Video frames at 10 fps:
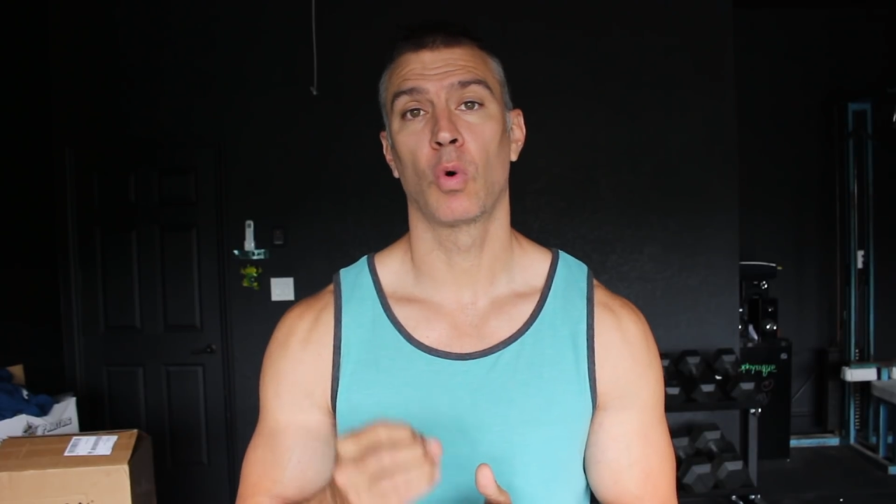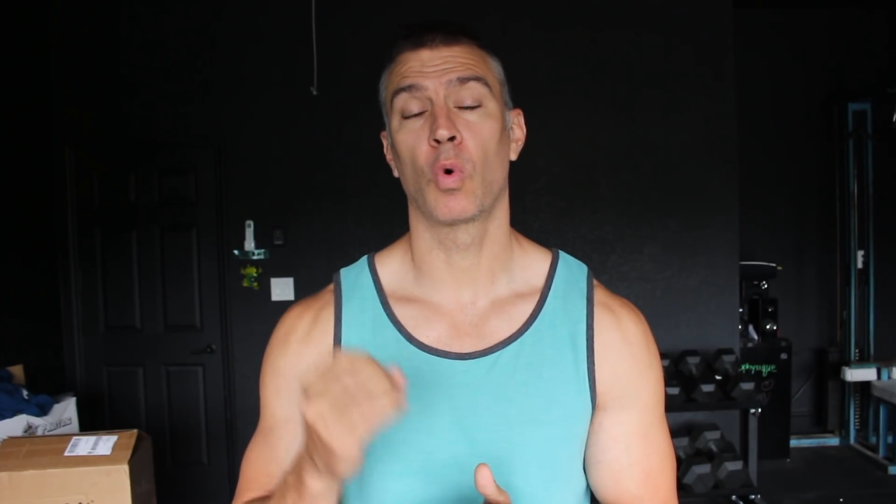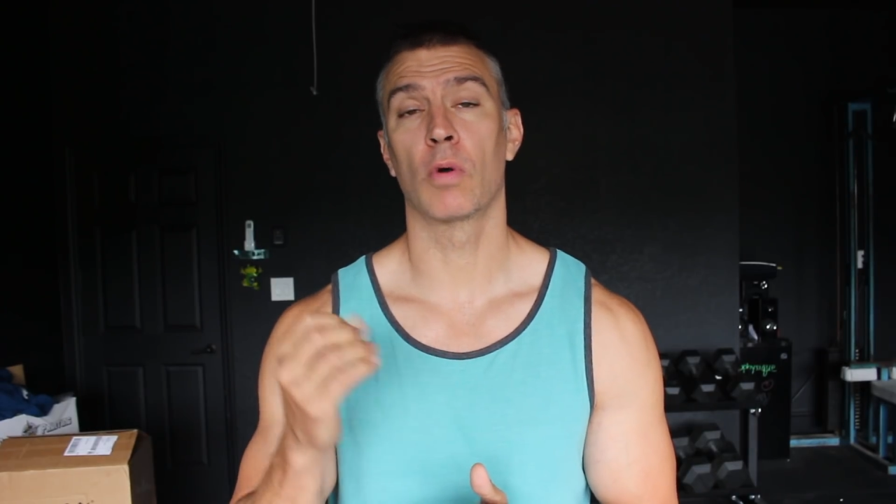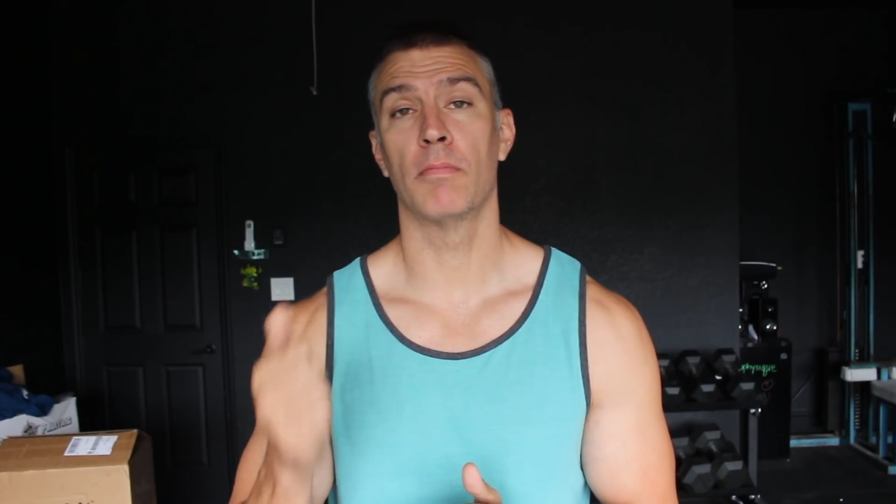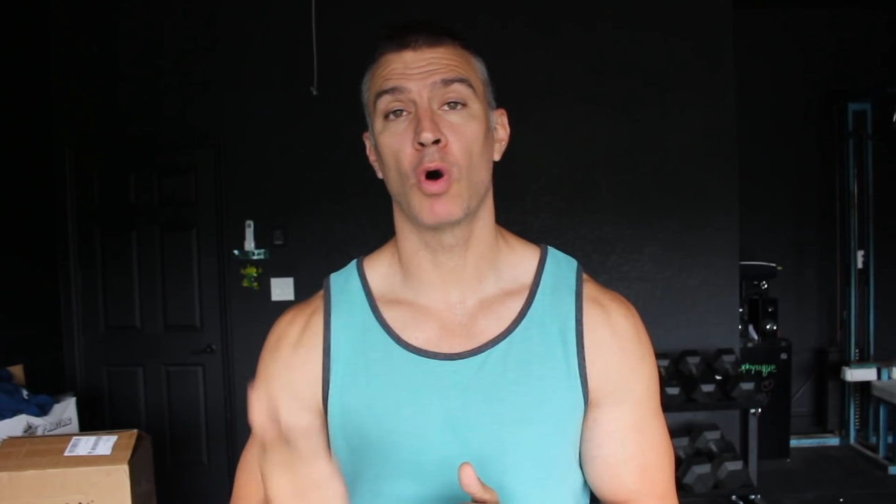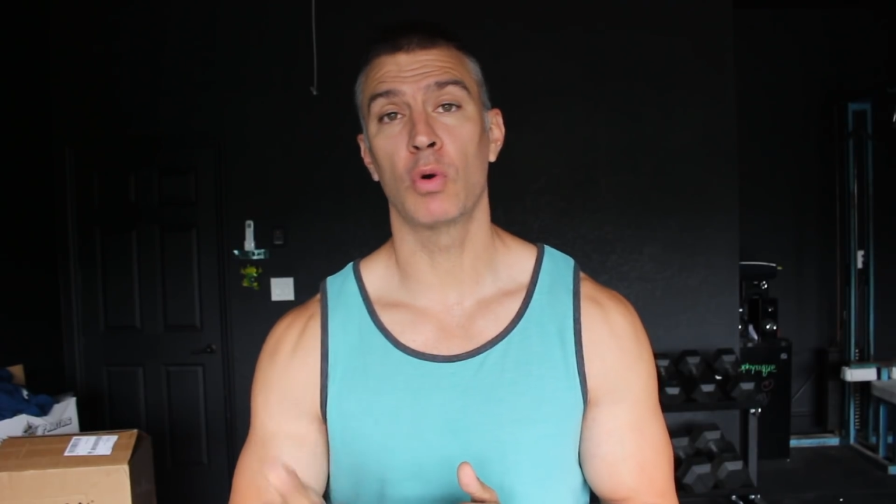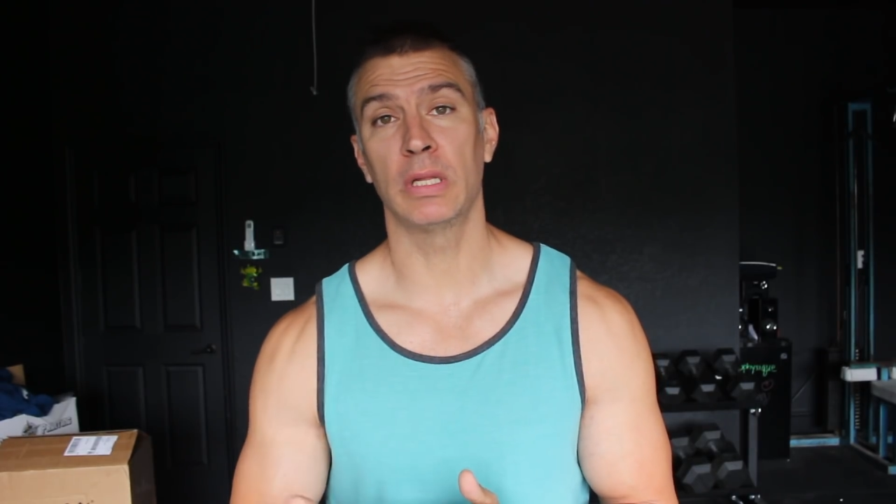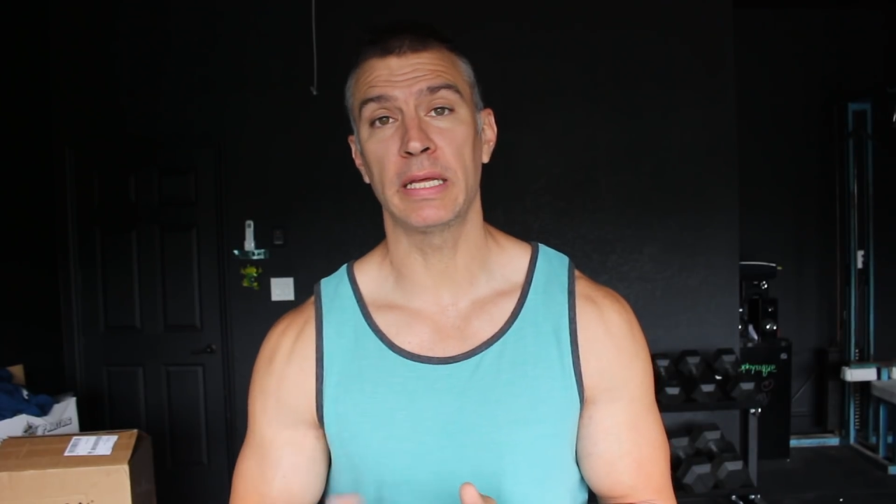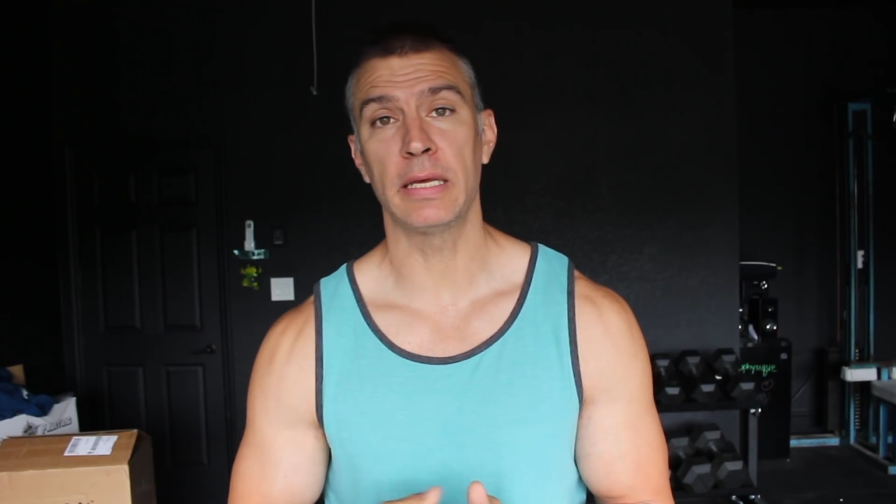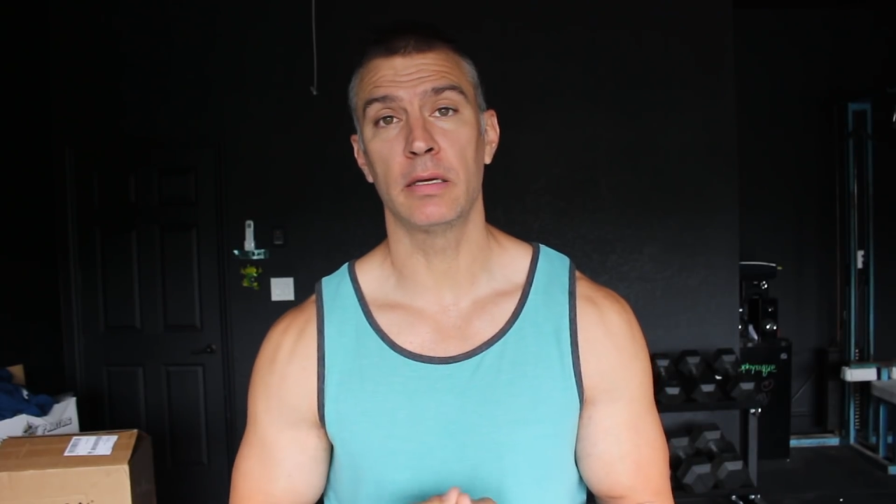
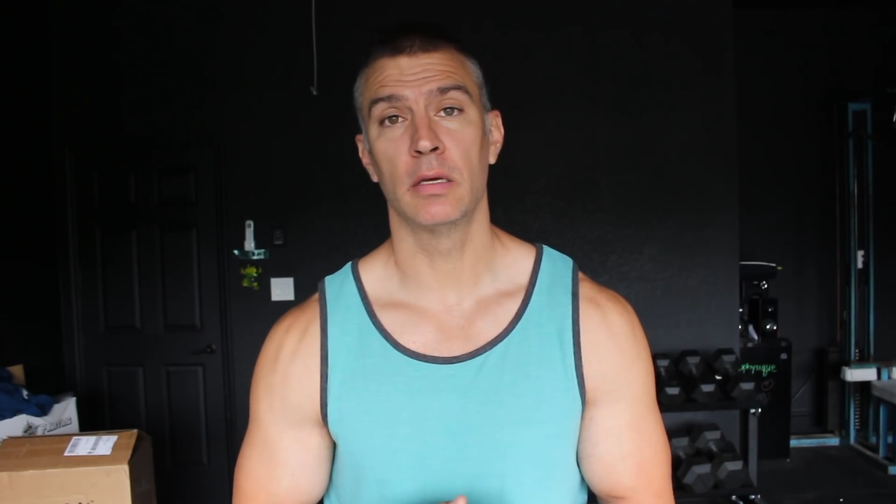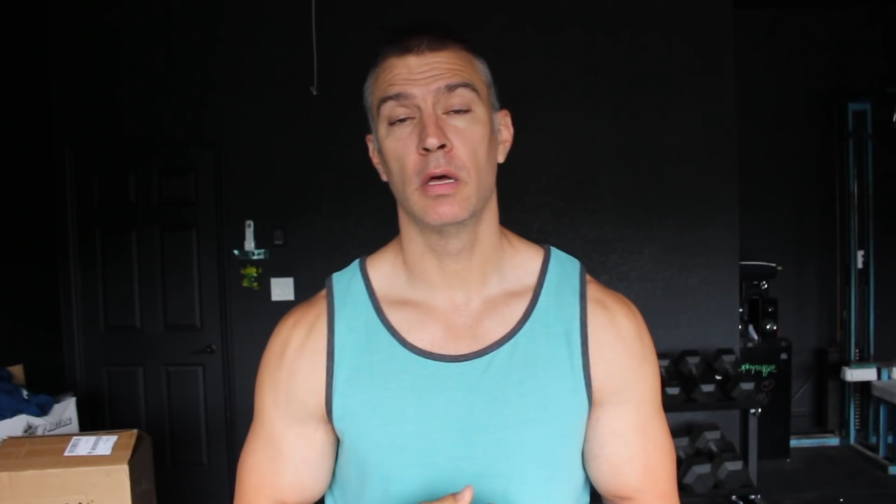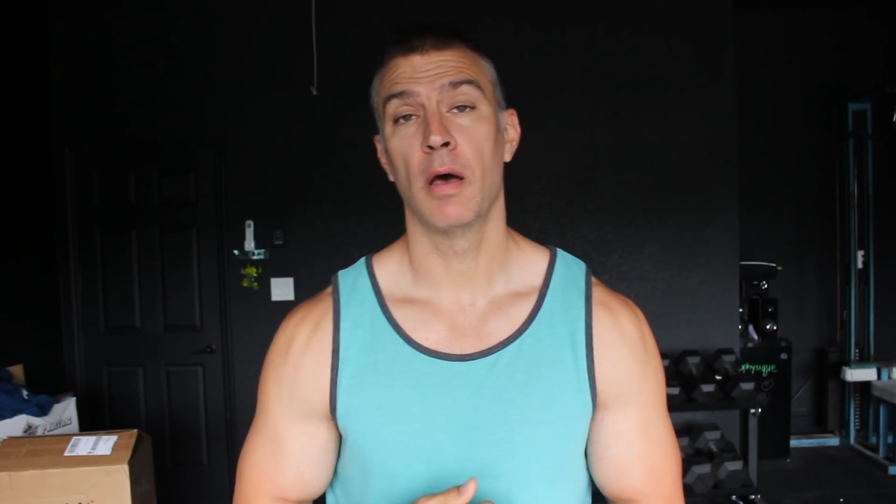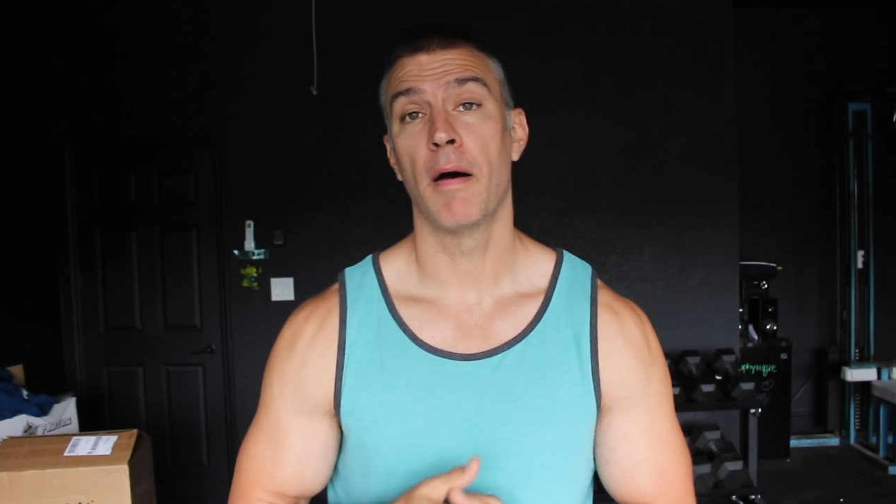hormonally,